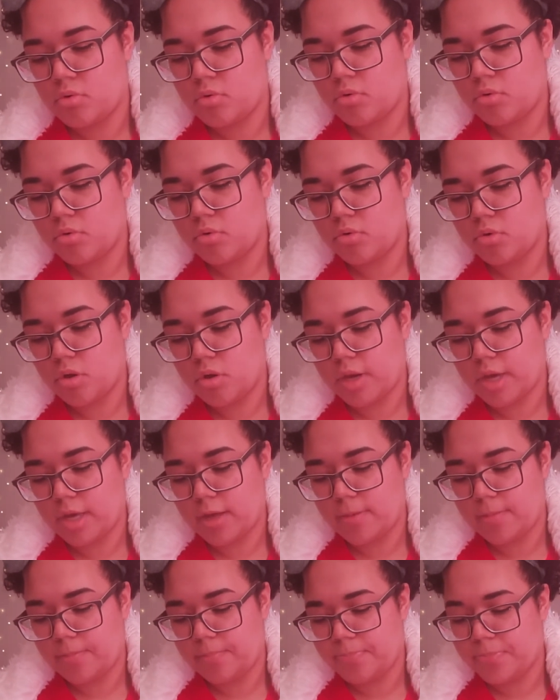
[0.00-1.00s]
okay.
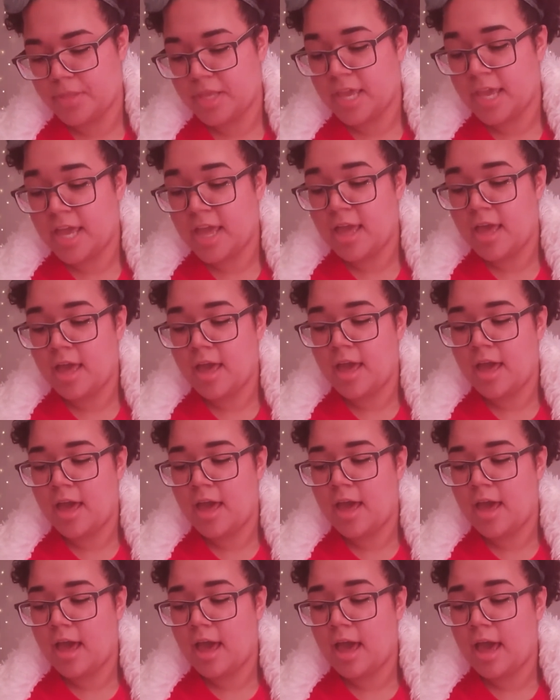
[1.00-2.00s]

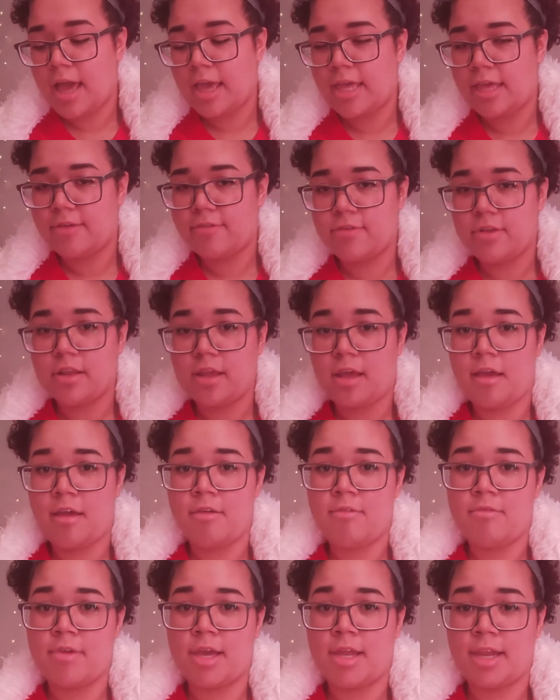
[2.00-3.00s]
I have
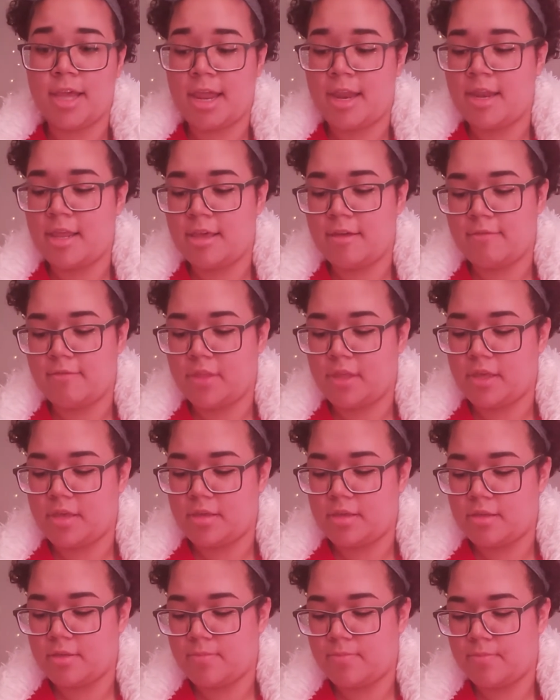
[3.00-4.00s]
not read any of
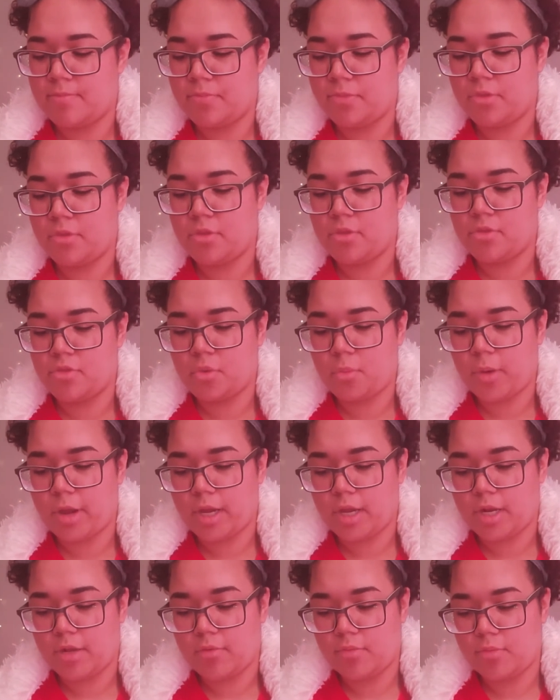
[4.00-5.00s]
these, so we're
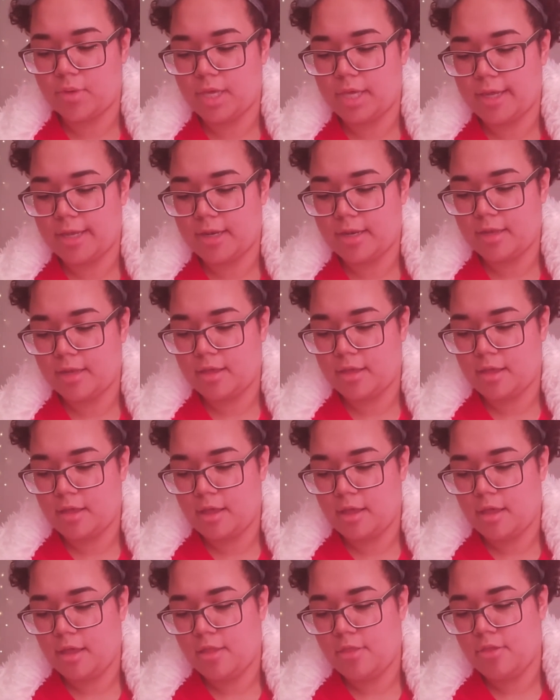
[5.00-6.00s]
gonna read
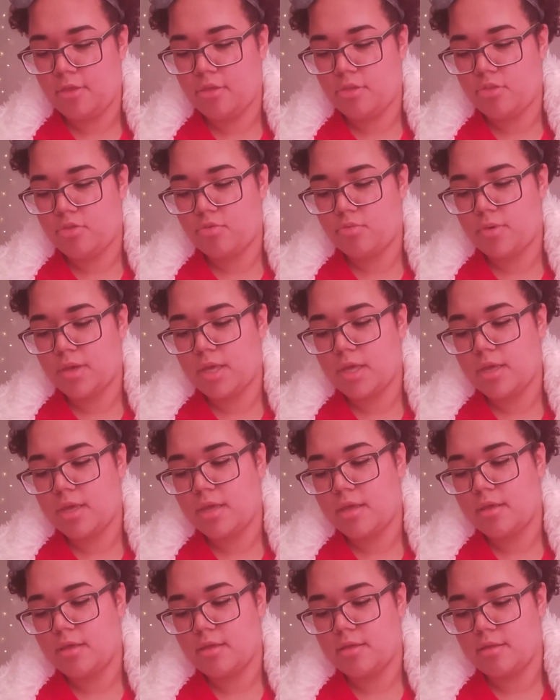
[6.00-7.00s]
The Three
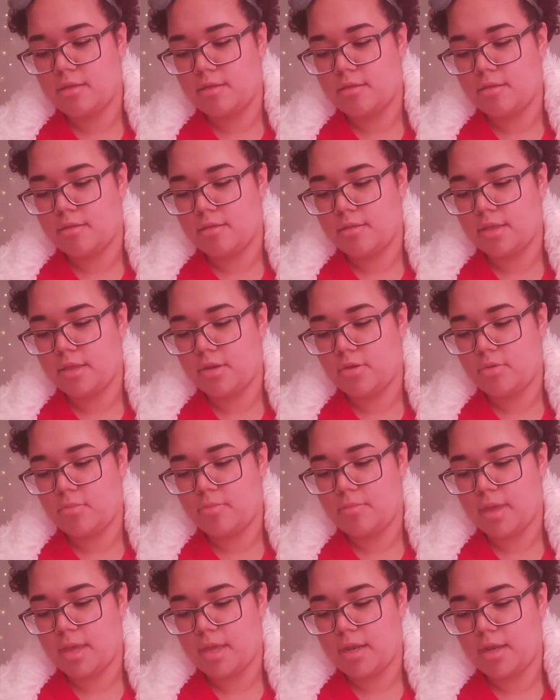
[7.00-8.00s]
Little
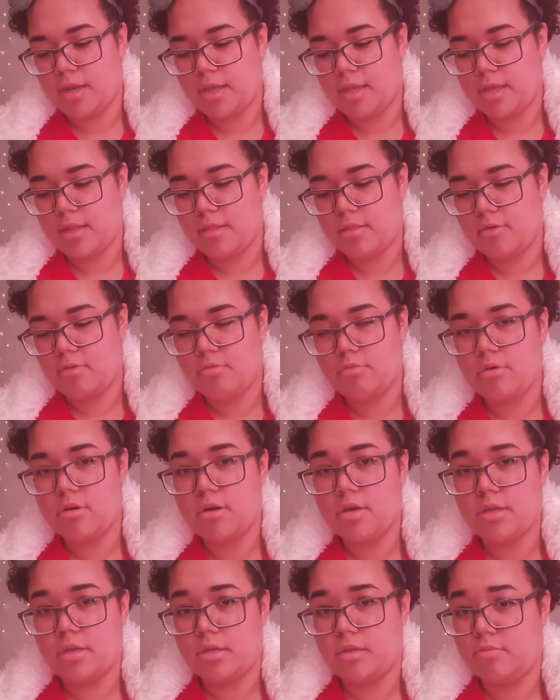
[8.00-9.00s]
Men in the
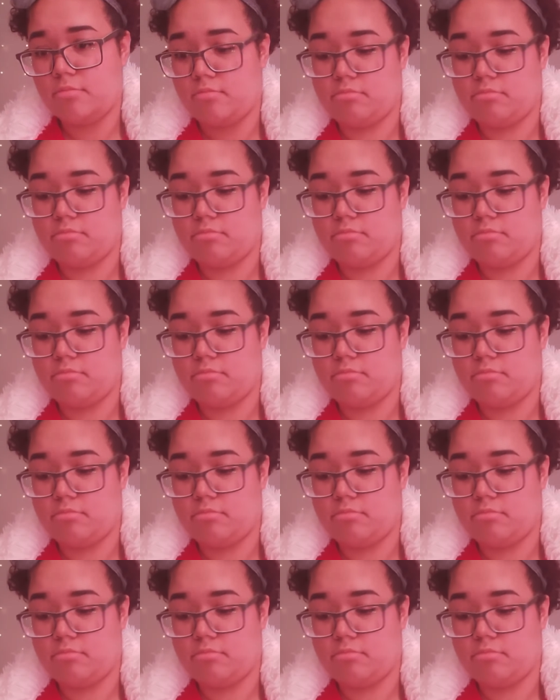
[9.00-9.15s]
Wood.